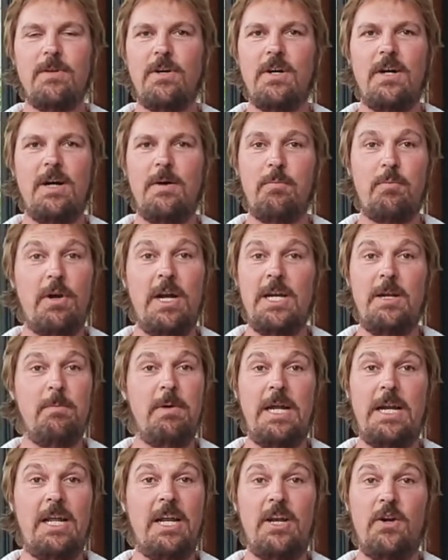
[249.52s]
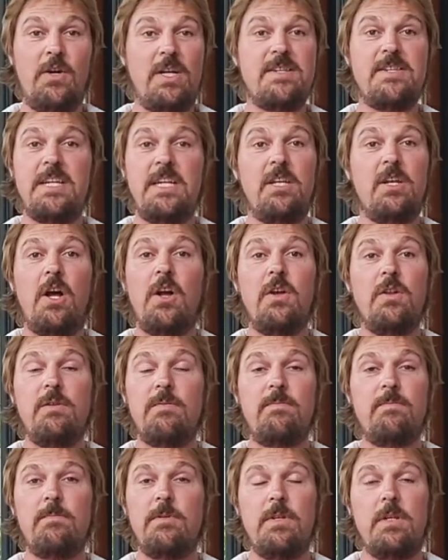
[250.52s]
prayed about it, and I said
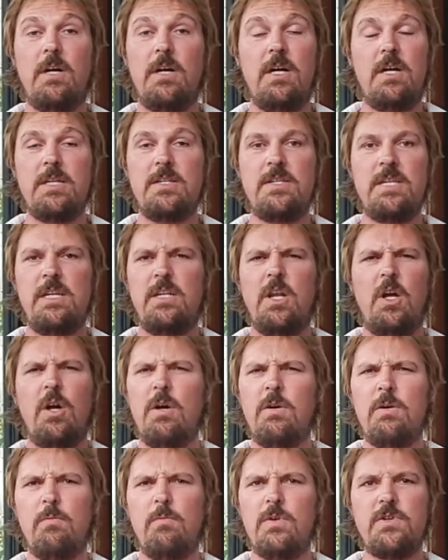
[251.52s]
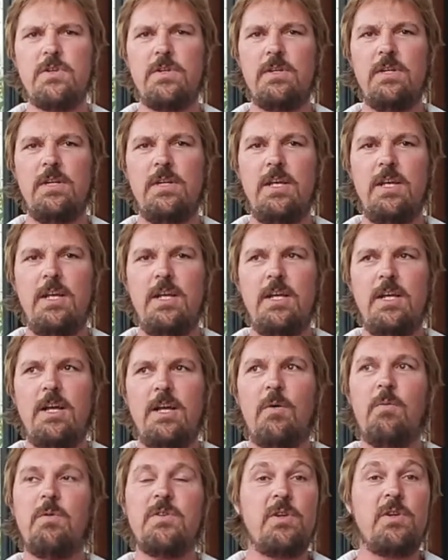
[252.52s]
no.
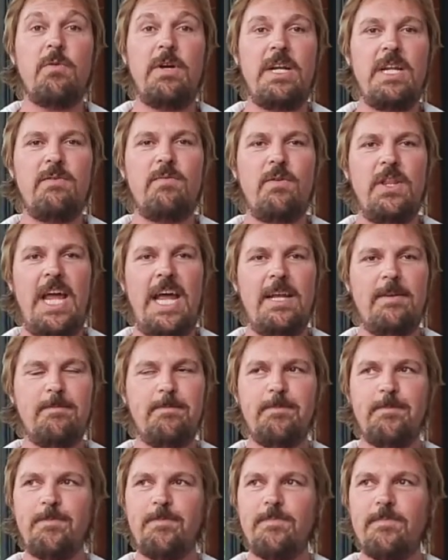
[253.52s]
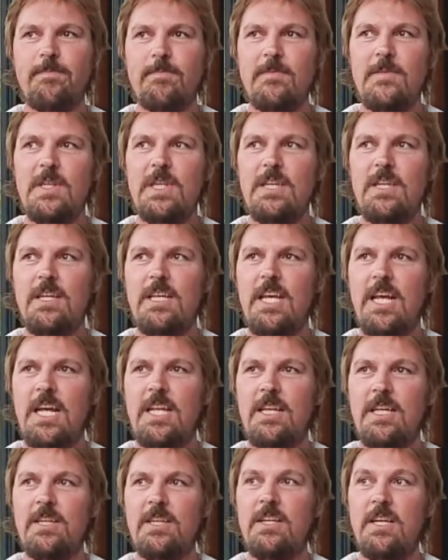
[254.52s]
I wasn't ready for that.
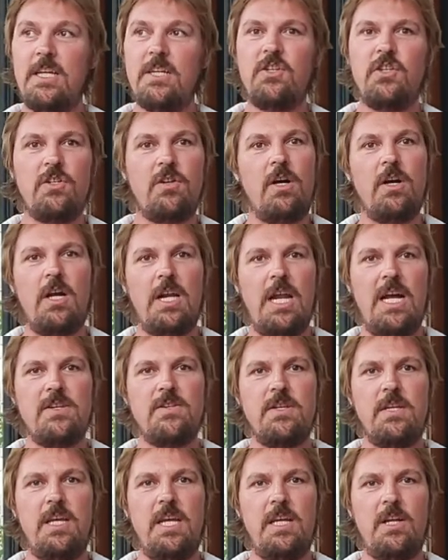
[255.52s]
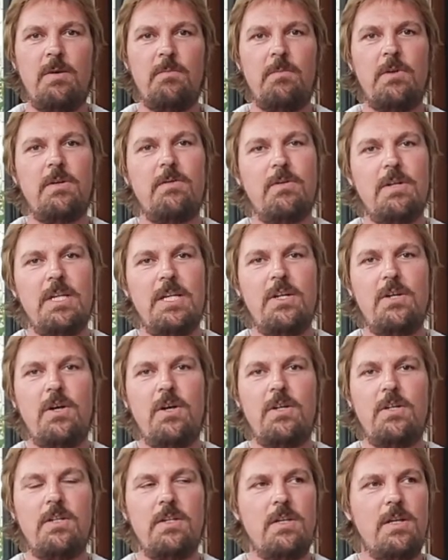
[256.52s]
And then the next year I got asked again. I'm like, really,
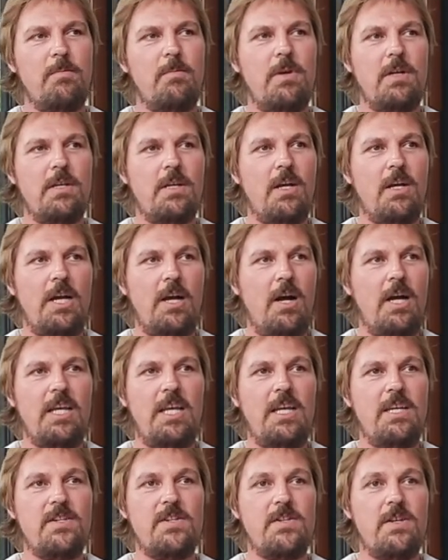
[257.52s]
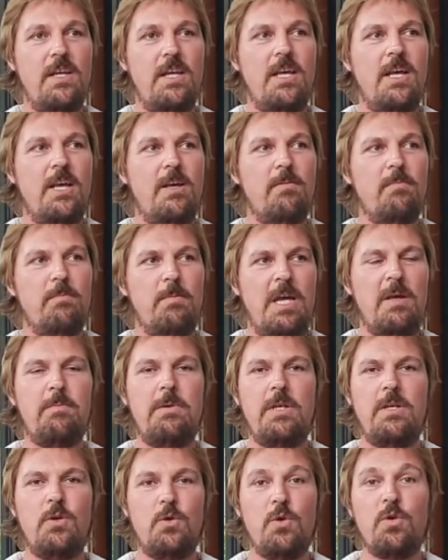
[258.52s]
God? I'm like, I guess maybe
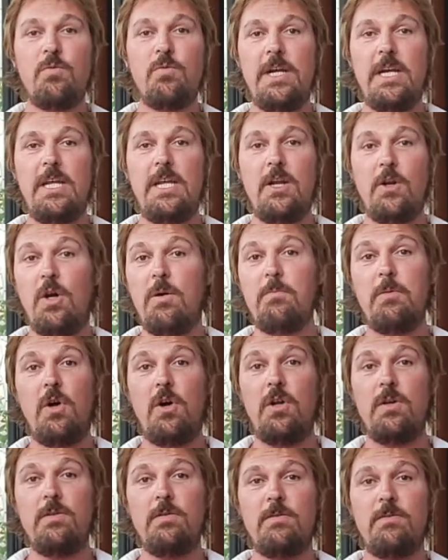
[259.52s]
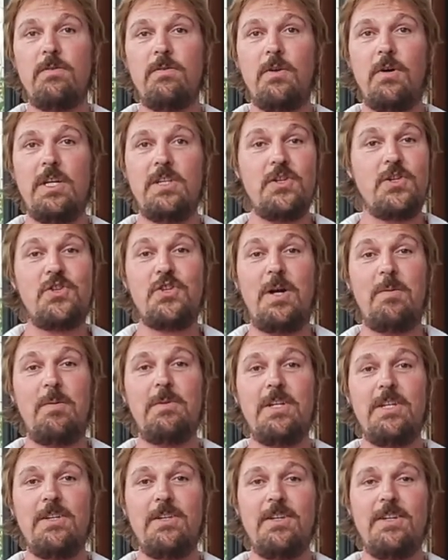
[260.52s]
you're ready and I'm not. So I just jumped
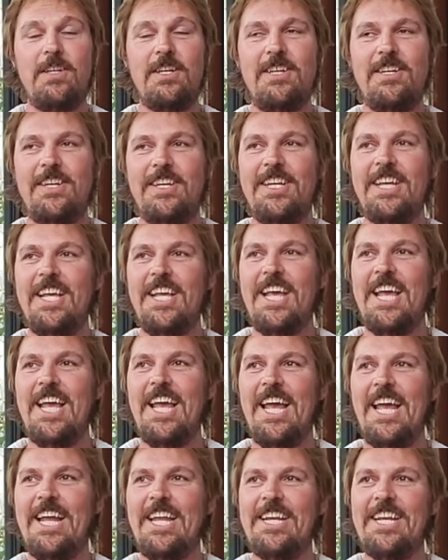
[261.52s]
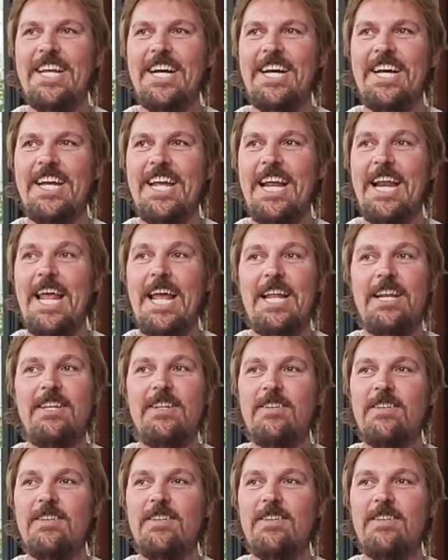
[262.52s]
in and had